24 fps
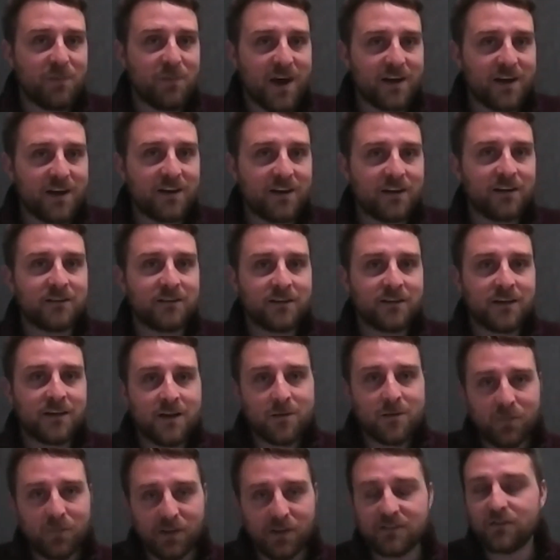patent,
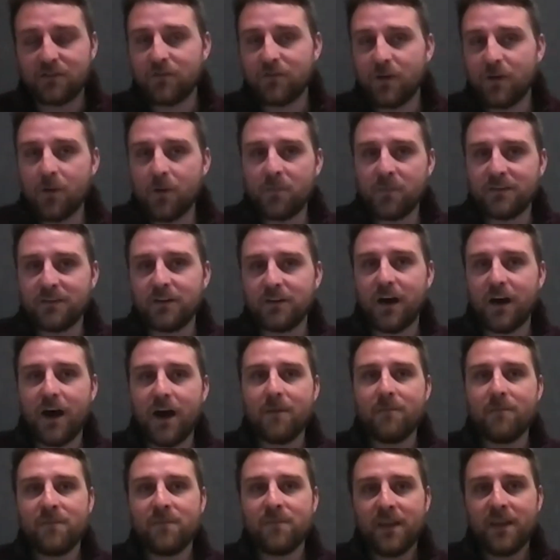plus development
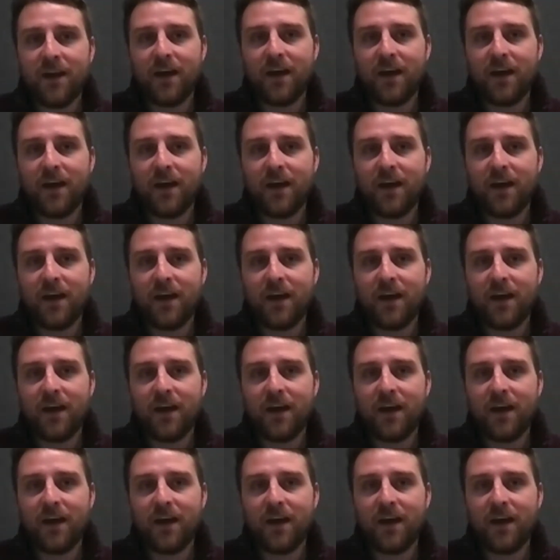time,